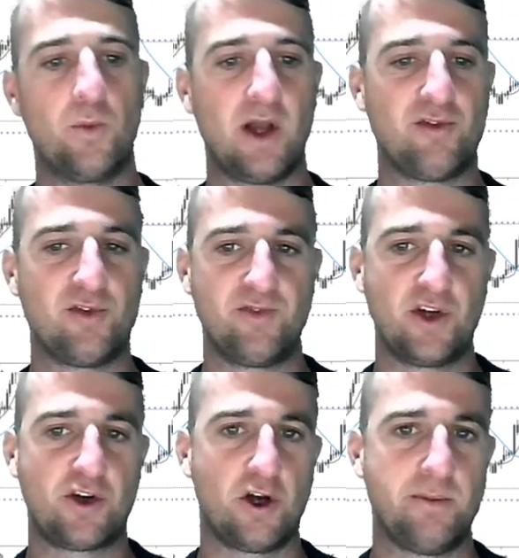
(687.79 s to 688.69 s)
We have the
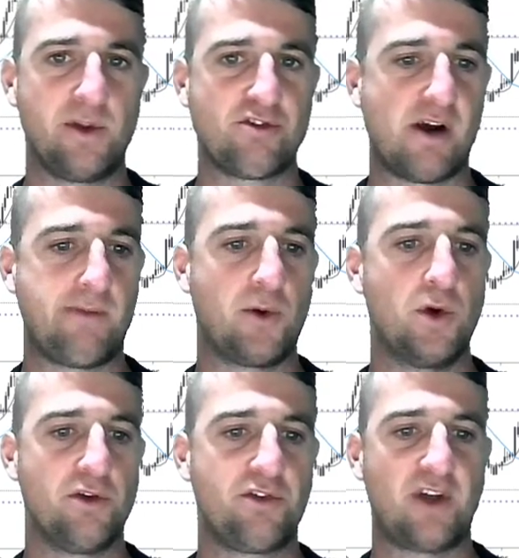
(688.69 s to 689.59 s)
economies around the
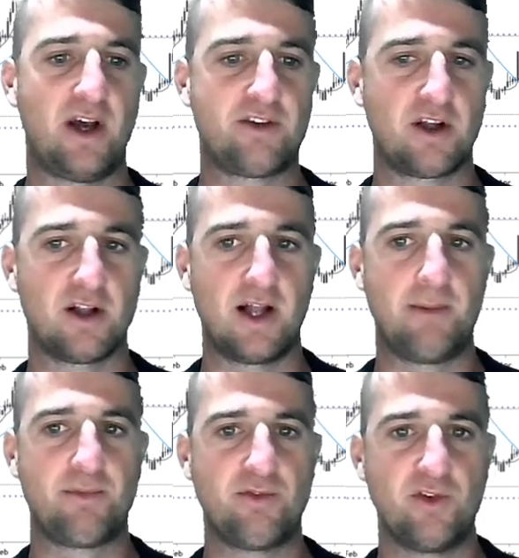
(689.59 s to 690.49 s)
world starting to
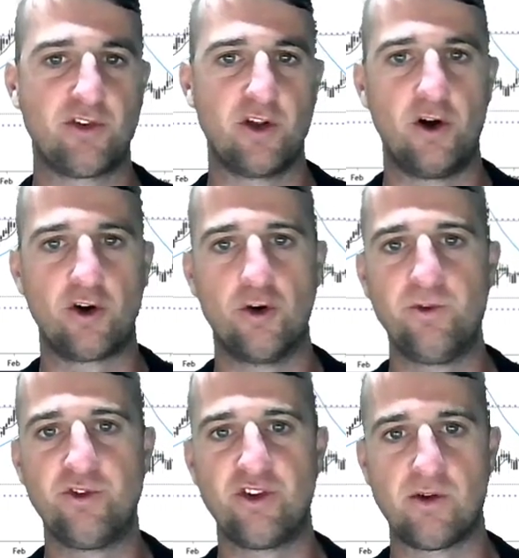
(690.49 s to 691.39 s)
collapse. There's a lot of
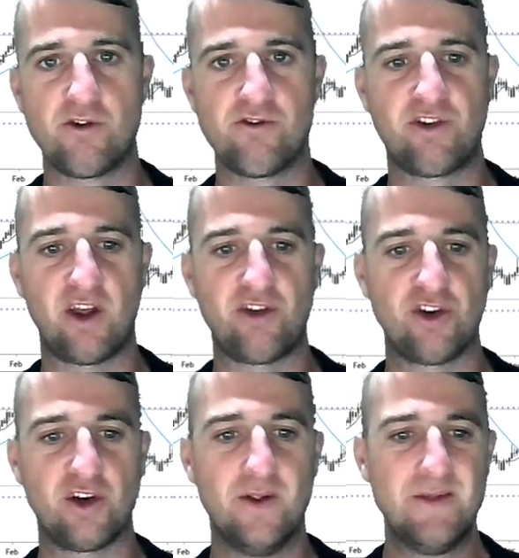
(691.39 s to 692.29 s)
countries in a
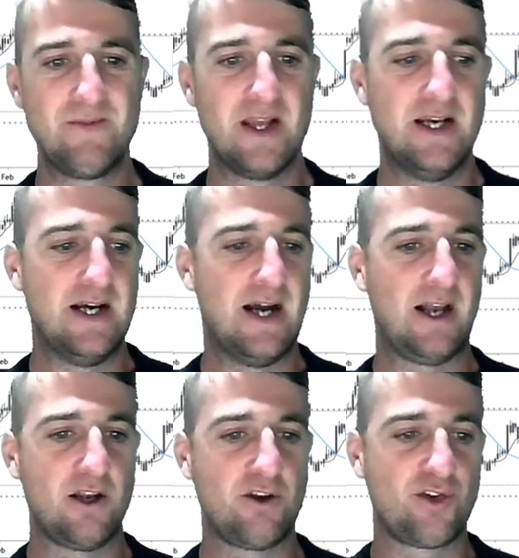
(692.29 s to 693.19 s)
recession.
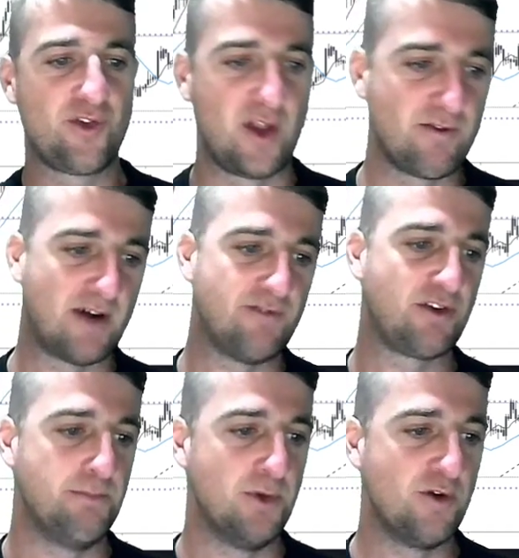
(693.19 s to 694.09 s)
And I just think that
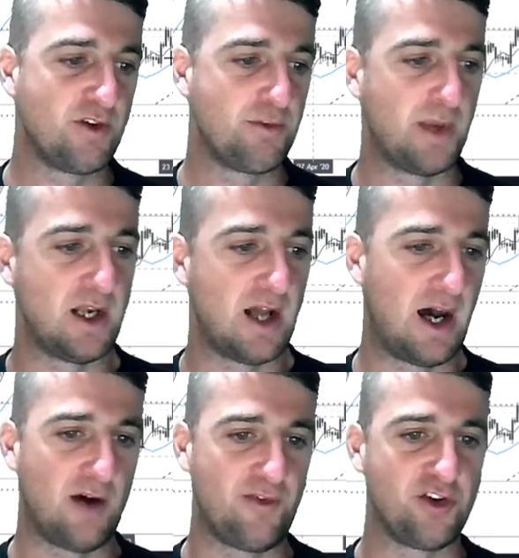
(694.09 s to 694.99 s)
this move has been
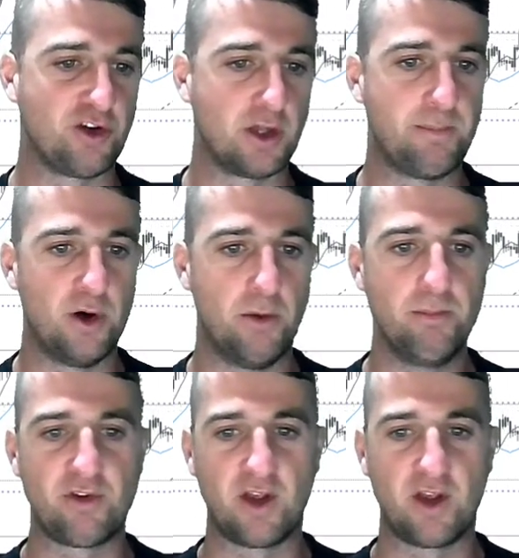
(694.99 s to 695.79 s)
artificially pumped.